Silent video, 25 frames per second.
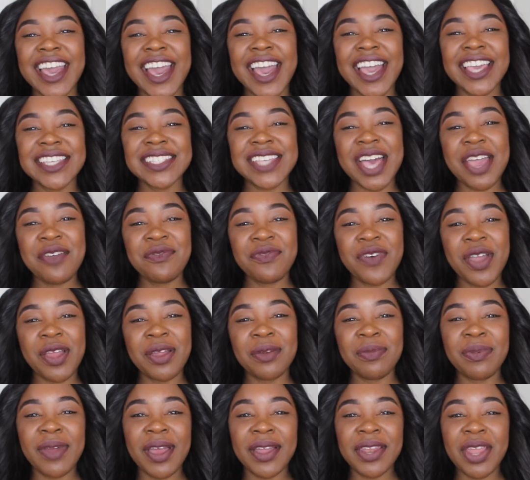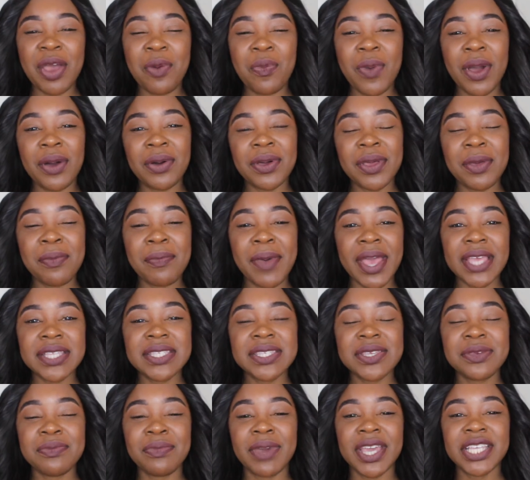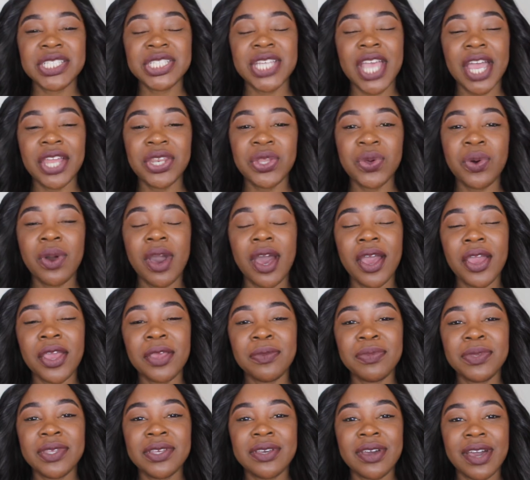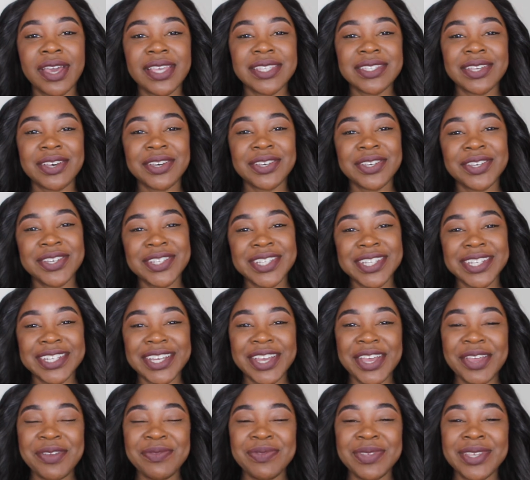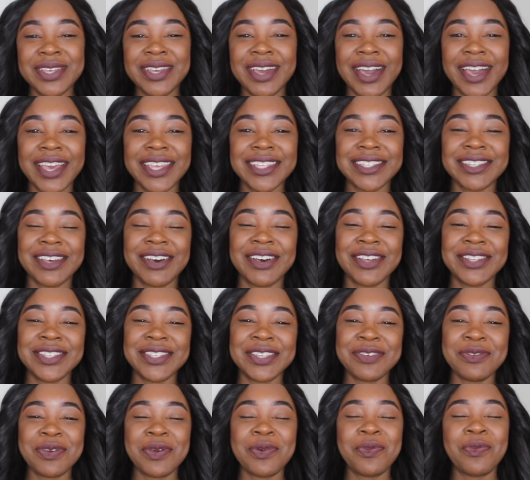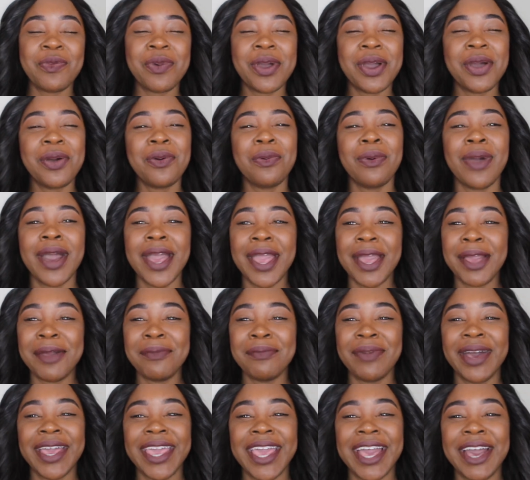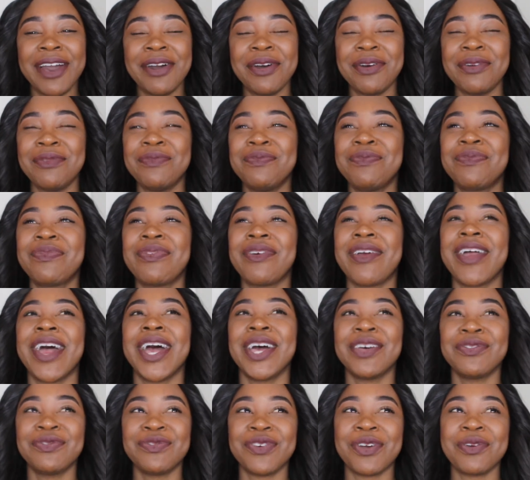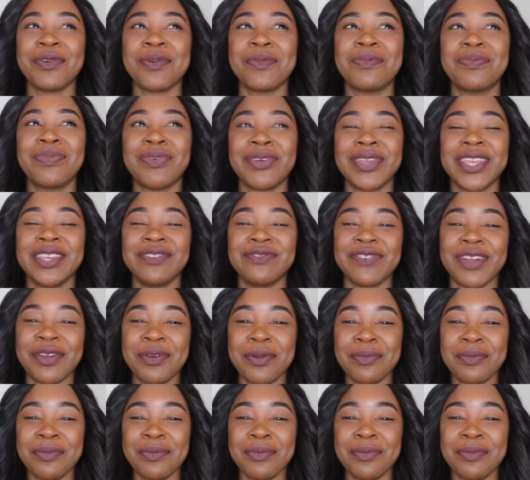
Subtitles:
guys, I'm Fara and welcome back to my channel. I hope you guys are good and I hope you guys are doing well. Why am I out of breath? Fara breathe.